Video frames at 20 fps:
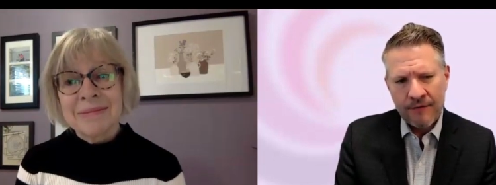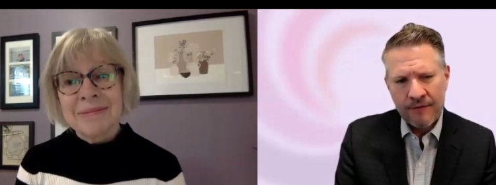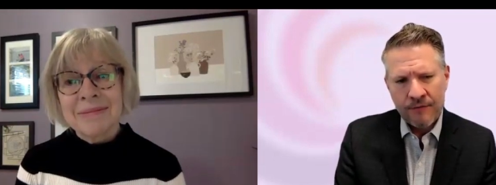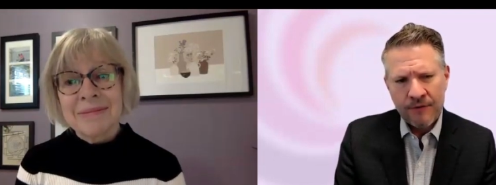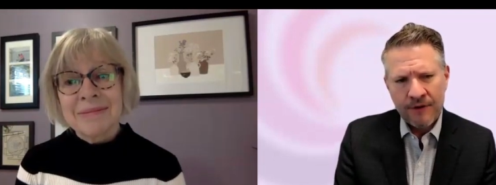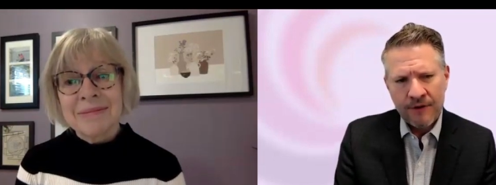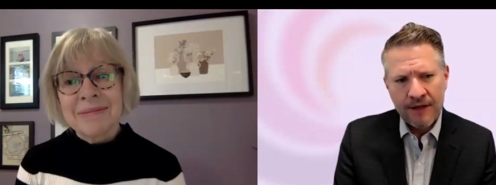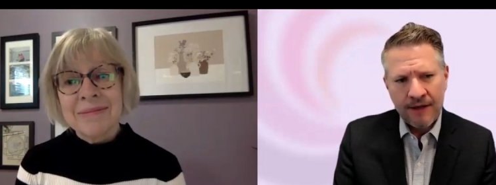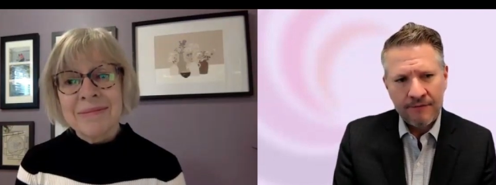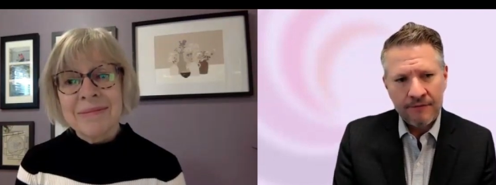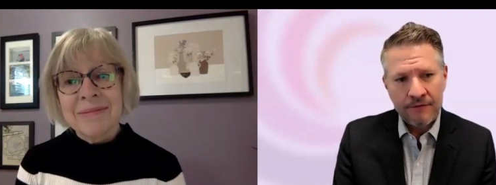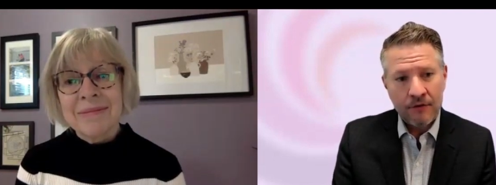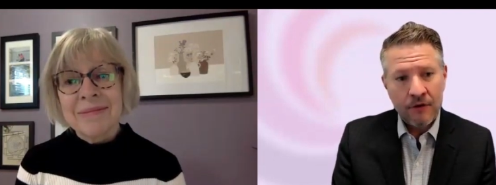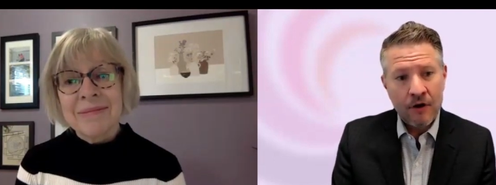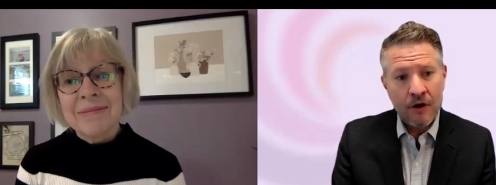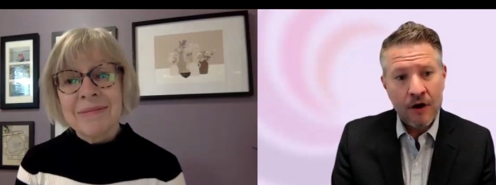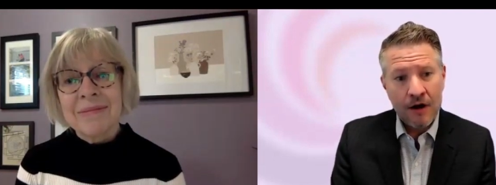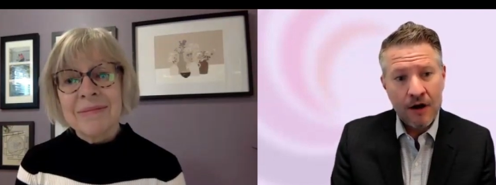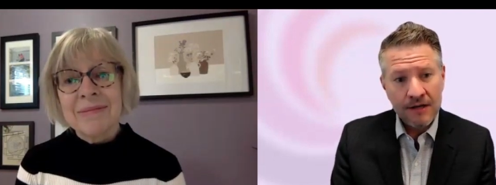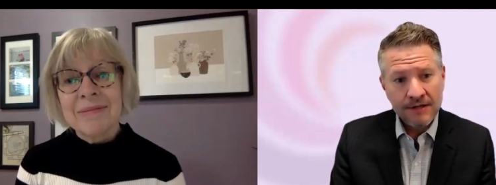Speaker 1: we have
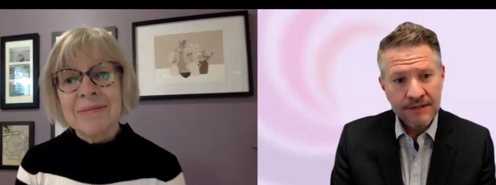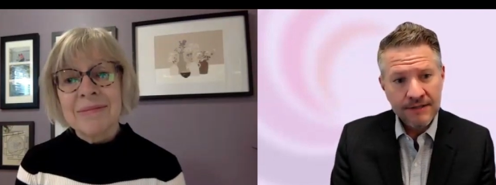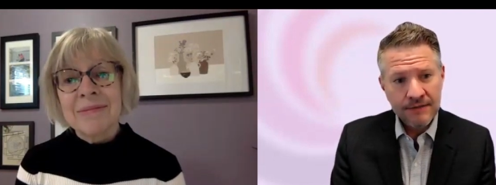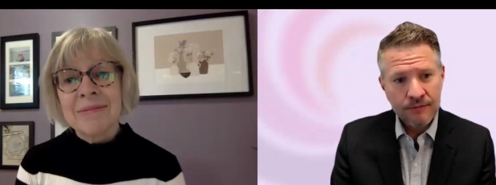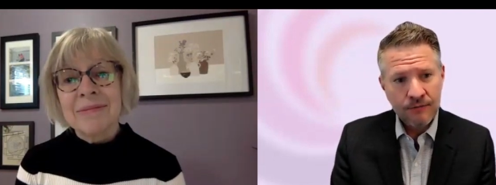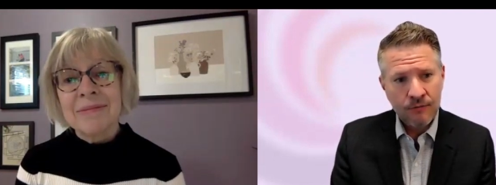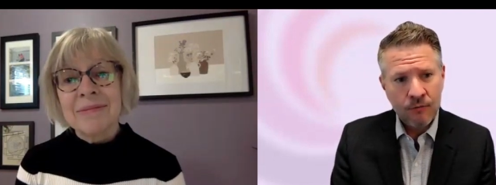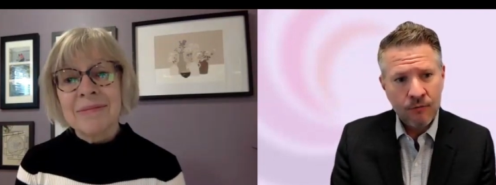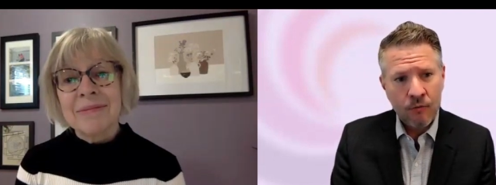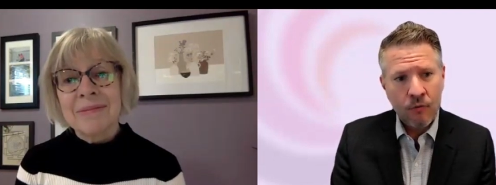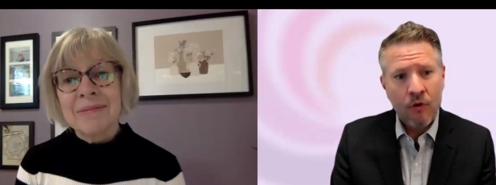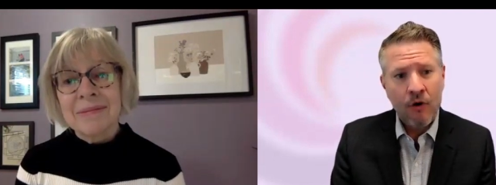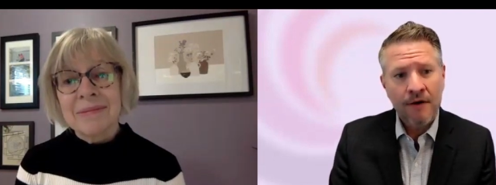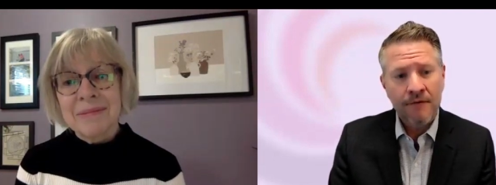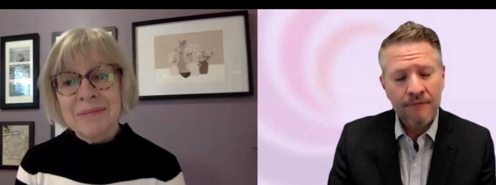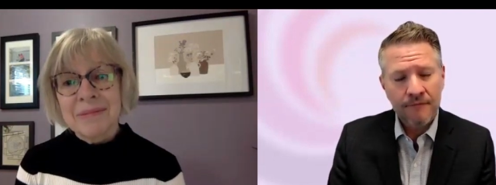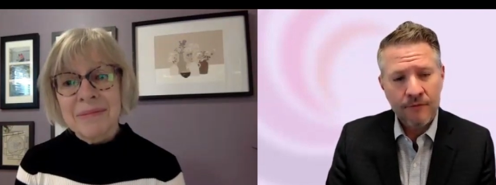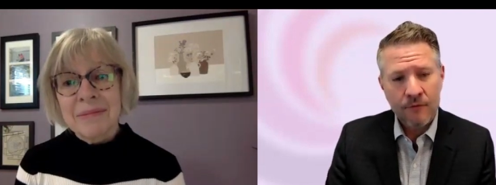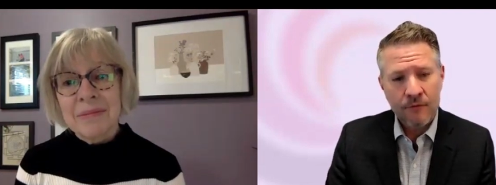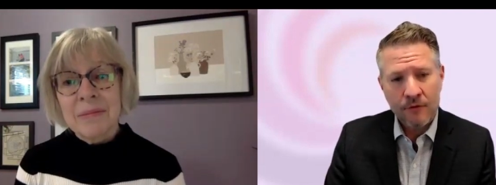lost
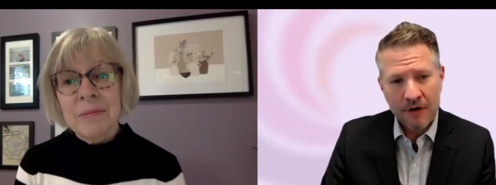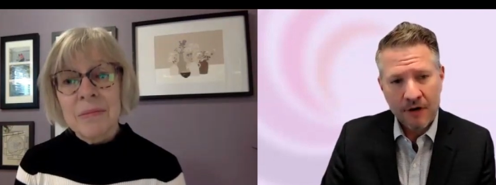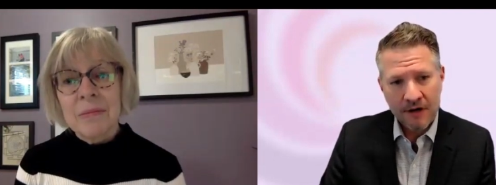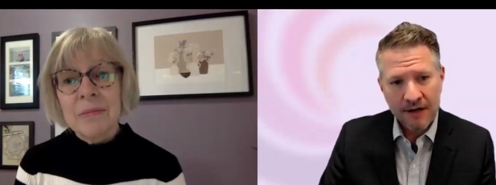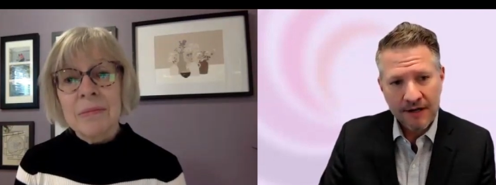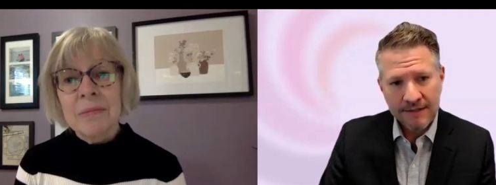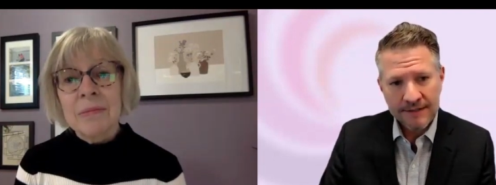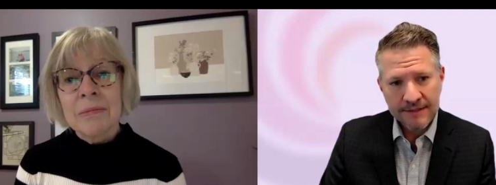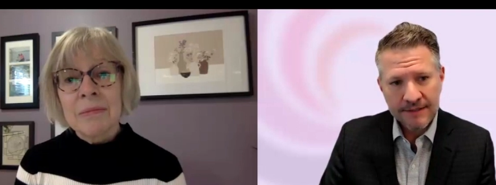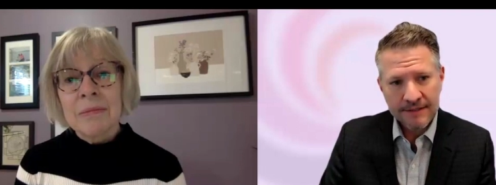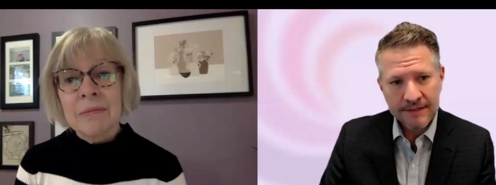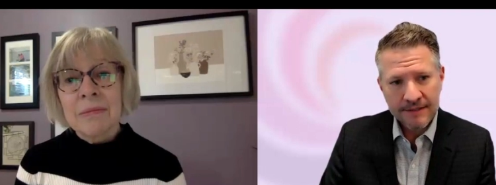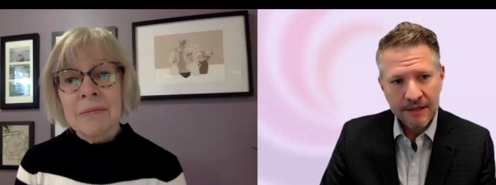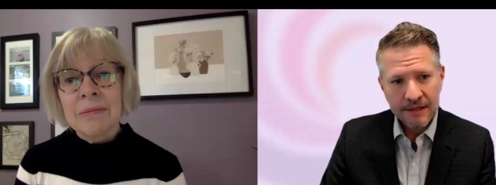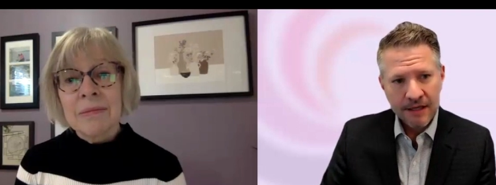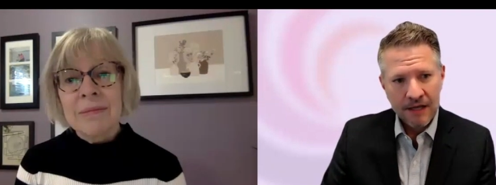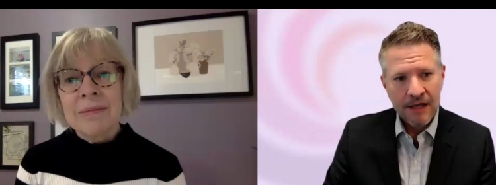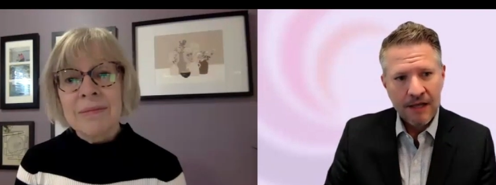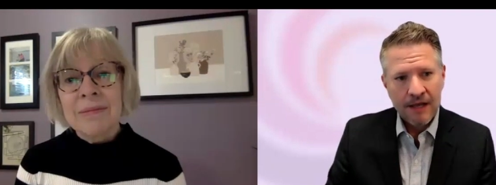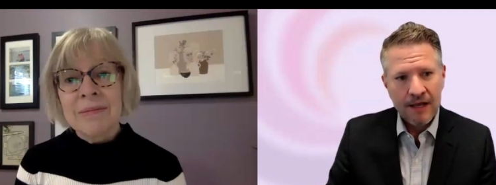want for us?
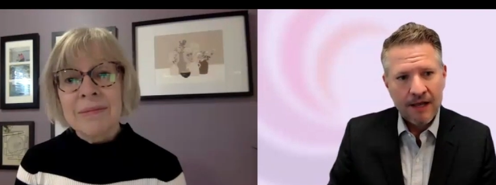